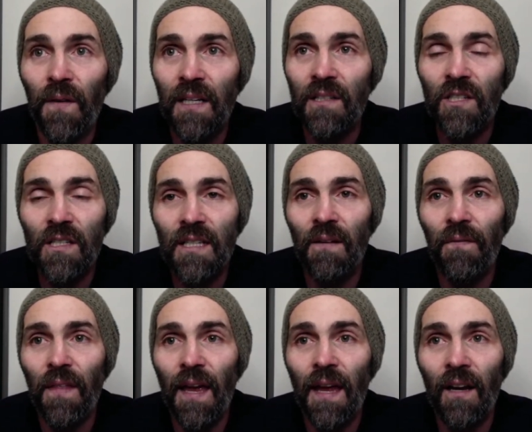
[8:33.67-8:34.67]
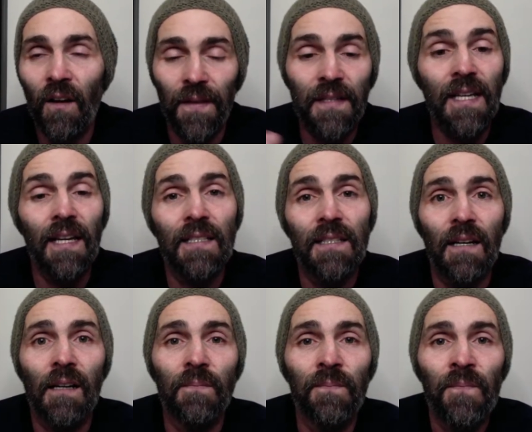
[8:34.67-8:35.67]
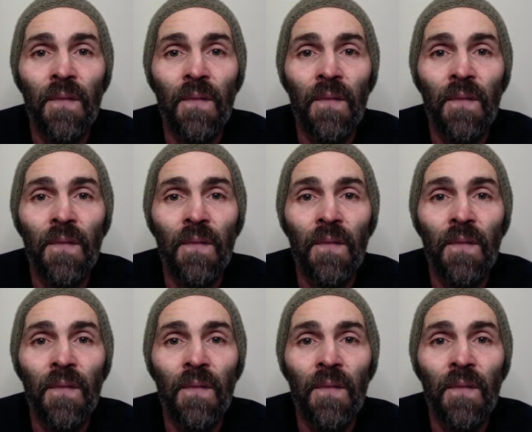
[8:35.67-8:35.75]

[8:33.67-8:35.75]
finish is if they got the test done.